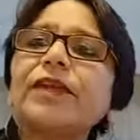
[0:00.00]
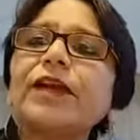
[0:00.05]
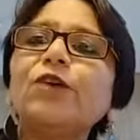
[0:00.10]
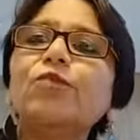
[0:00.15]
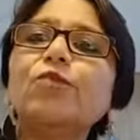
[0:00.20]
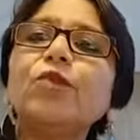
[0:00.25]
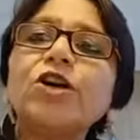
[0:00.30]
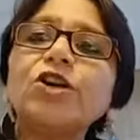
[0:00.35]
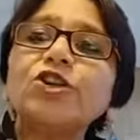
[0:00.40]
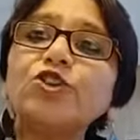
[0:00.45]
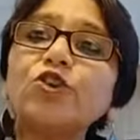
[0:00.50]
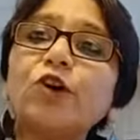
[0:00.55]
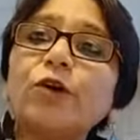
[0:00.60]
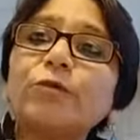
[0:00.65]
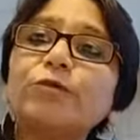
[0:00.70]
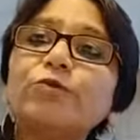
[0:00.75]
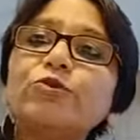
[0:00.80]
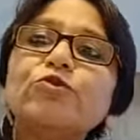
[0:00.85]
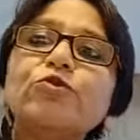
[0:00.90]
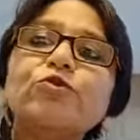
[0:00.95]

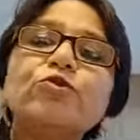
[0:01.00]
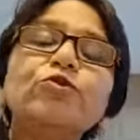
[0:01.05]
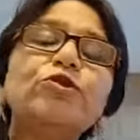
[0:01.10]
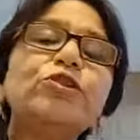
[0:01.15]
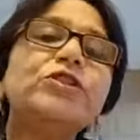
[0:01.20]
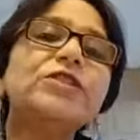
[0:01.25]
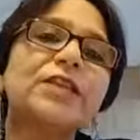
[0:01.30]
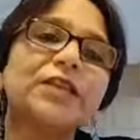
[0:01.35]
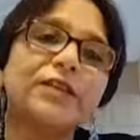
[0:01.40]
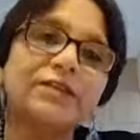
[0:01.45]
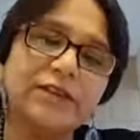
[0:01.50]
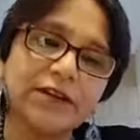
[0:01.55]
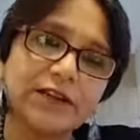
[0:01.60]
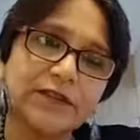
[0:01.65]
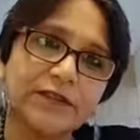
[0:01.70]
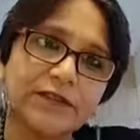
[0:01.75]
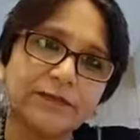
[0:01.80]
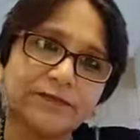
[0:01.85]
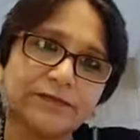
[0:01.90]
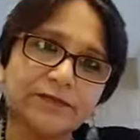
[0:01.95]
workshop tools, and
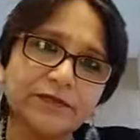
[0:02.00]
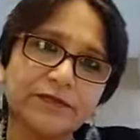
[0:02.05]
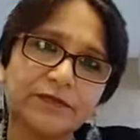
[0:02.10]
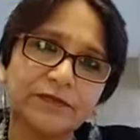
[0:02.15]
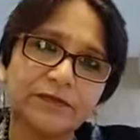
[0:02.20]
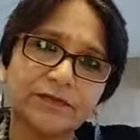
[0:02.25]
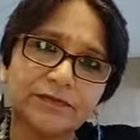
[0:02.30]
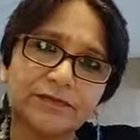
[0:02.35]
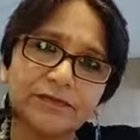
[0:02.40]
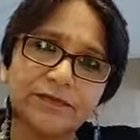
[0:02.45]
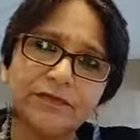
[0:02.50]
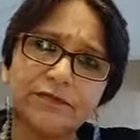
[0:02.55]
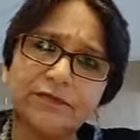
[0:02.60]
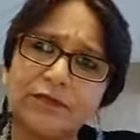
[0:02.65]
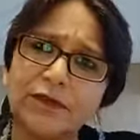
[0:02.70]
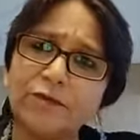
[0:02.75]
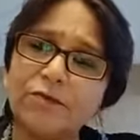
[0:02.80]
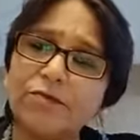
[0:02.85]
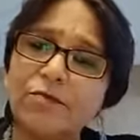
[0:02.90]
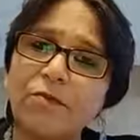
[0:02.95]
very
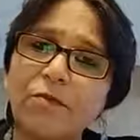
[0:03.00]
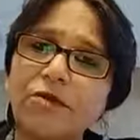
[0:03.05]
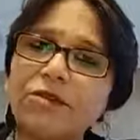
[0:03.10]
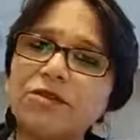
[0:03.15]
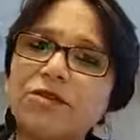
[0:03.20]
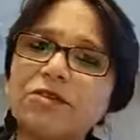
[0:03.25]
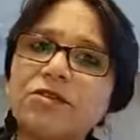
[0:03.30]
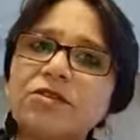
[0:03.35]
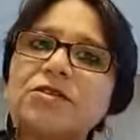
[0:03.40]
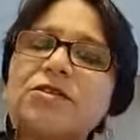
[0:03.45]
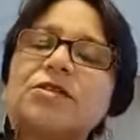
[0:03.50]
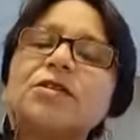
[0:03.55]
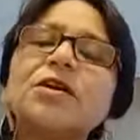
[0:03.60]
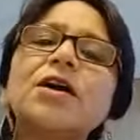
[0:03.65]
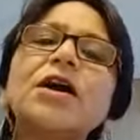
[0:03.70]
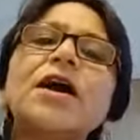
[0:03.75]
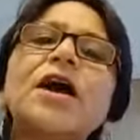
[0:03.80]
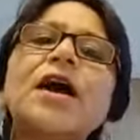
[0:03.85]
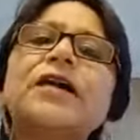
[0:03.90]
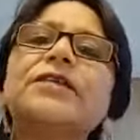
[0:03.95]
important
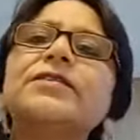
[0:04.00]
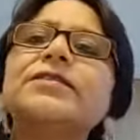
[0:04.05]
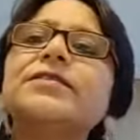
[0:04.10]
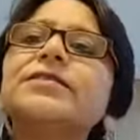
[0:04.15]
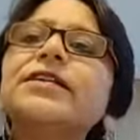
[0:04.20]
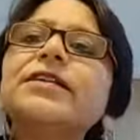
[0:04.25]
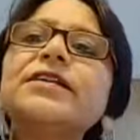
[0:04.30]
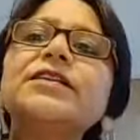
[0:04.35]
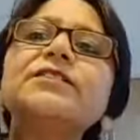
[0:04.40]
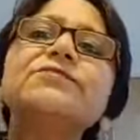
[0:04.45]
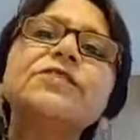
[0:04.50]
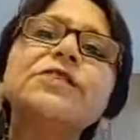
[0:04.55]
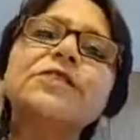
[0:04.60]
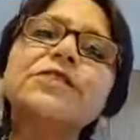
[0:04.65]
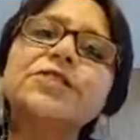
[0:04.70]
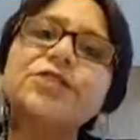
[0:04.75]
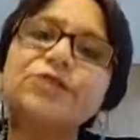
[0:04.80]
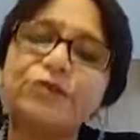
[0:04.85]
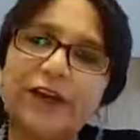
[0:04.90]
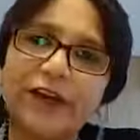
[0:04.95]
and
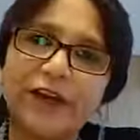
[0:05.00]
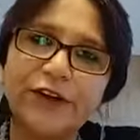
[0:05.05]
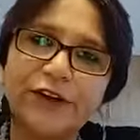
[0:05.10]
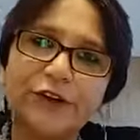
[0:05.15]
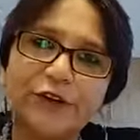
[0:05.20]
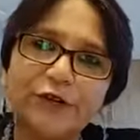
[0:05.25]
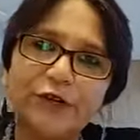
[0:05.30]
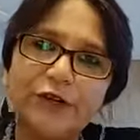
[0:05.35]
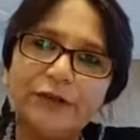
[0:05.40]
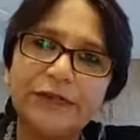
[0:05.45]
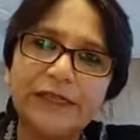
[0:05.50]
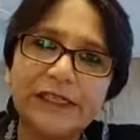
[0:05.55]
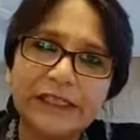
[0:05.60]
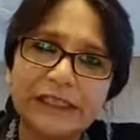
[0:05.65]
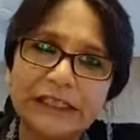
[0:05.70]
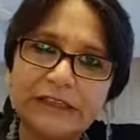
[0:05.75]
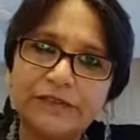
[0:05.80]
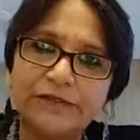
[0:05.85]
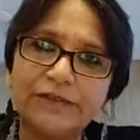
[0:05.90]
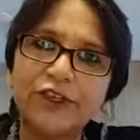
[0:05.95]
significant value will be
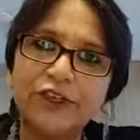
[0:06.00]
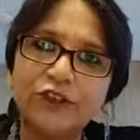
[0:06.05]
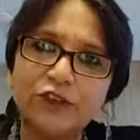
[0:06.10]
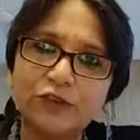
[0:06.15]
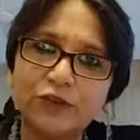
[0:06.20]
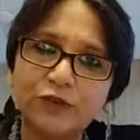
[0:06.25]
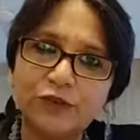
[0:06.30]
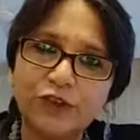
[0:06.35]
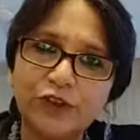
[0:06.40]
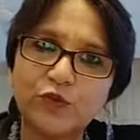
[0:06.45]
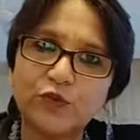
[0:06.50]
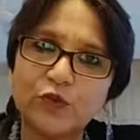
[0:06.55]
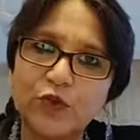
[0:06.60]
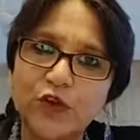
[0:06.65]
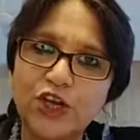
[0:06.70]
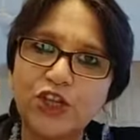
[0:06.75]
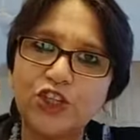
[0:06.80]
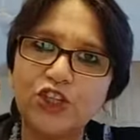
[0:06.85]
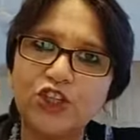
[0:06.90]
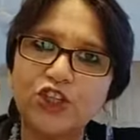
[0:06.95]
delivered through this
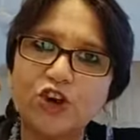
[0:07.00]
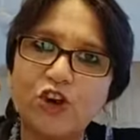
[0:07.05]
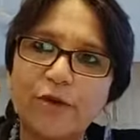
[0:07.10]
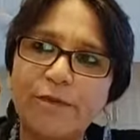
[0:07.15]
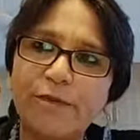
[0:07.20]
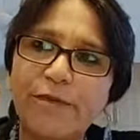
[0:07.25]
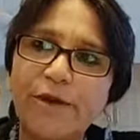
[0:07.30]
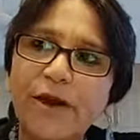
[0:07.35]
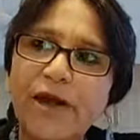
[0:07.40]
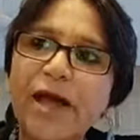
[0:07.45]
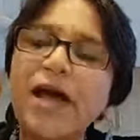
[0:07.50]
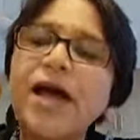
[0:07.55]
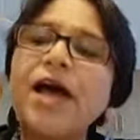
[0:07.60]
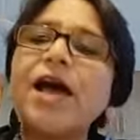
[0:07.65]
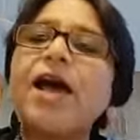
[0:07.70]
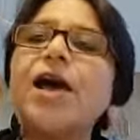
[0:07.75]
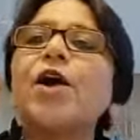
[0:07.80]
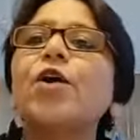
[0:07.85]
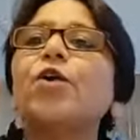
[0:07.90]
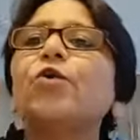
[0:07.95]
workshop.
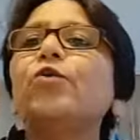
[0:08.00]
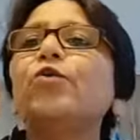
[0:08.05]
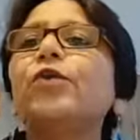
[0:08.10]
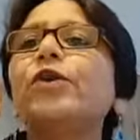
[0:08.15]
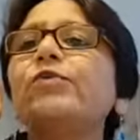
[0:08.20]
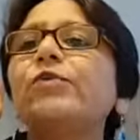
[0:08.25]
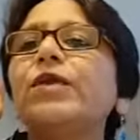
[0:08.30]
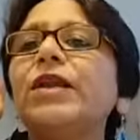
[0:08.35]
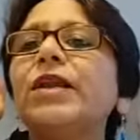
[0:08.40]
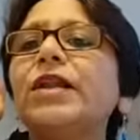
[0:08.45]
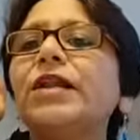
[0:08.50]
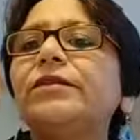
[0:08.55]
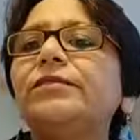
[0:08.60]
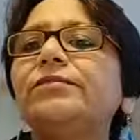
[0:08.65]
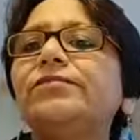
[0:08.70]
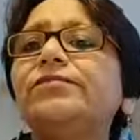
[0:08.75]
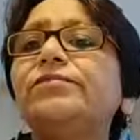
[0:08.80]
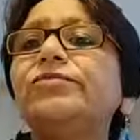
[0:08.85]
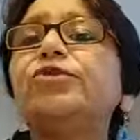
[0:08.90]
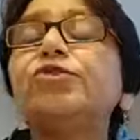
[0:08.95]
We will,
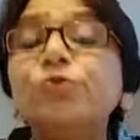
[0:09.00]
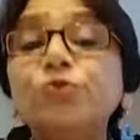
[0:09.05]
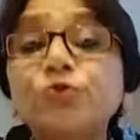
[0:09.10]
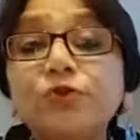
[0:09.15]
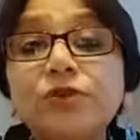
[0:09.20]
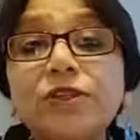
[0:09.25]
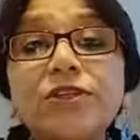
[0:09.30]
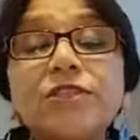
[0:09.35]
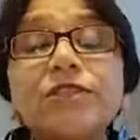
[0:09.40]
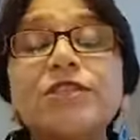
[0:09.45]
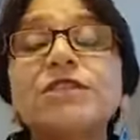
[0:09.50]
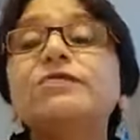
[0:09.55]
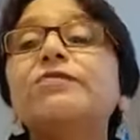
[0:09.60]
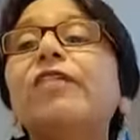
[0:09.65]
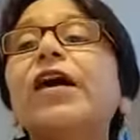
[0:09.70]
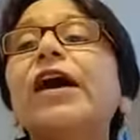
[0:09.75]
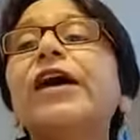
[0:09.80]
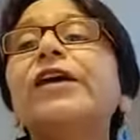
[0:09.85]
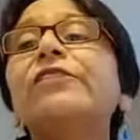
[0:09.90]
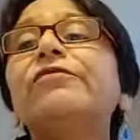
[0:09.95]
through this
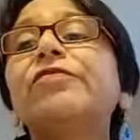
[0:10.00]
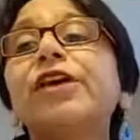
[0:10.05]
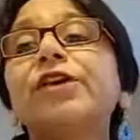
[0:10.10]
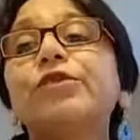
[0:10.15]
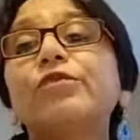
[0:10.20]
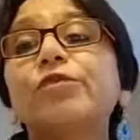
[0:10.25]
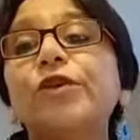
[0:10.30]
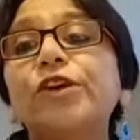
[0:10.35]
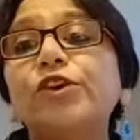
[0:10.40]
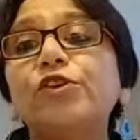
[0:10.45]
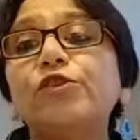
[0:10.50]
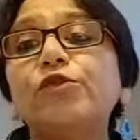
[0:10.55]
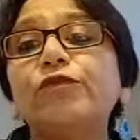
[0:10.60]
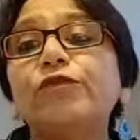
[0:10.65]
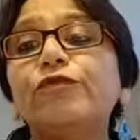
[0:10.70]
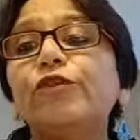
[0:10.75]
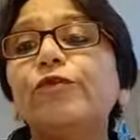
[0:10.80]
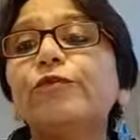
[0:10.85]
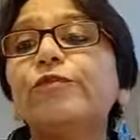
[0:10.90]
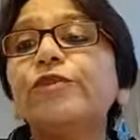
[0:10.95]
5-day window,
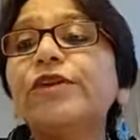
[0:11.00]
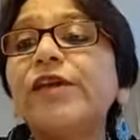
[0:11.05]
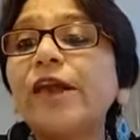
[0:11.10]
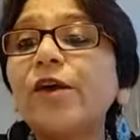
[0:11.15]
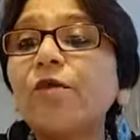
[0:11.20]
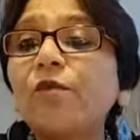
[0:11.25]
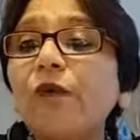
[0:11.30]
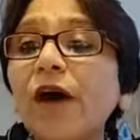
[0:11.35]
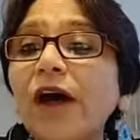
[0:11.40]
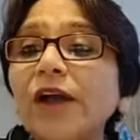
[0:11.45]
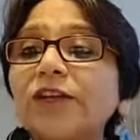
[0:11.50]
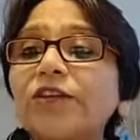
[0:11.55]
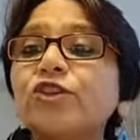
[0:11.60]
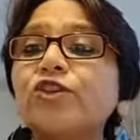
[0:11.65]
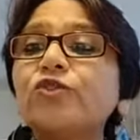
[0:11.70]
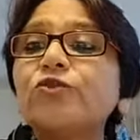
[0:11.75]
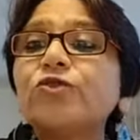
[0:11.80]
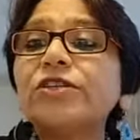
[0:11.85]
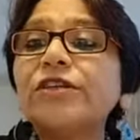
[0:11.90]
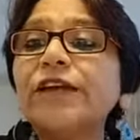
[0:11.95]
from day 1
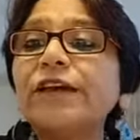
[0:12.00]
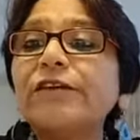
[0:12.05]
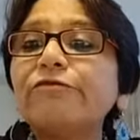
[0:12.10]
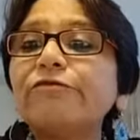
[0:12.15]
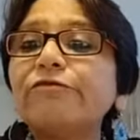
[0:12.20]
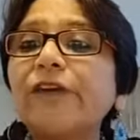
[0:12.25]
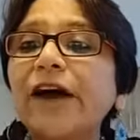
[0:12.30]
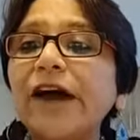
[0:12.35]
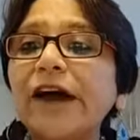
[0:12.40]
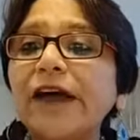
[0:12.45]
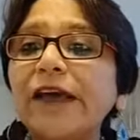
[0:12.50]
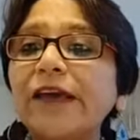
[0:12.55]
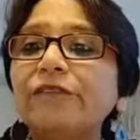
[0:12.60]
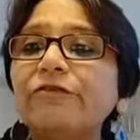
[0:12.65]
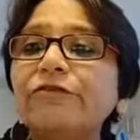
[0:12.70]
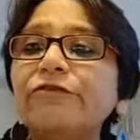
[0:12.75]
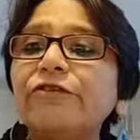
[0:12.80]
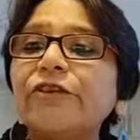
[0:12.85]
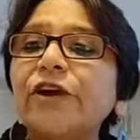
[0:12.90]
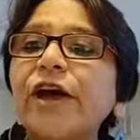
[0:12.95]
to day
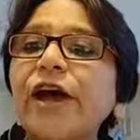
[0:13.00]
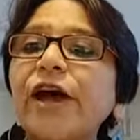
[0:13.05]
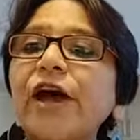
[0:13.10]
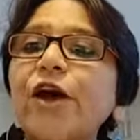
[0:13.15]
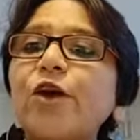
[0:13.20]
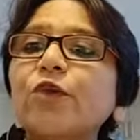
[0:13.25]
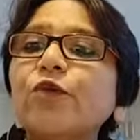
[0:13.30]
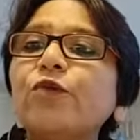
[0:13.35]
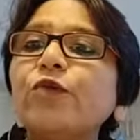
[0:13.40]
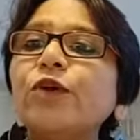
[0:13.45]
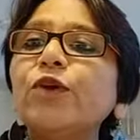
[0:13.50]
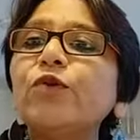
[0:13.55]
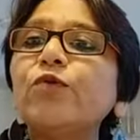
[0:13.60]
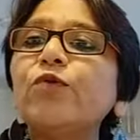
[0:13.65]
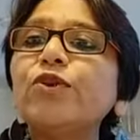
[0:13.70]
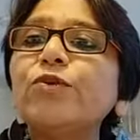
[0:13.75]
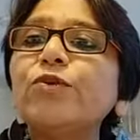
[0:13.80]
5, it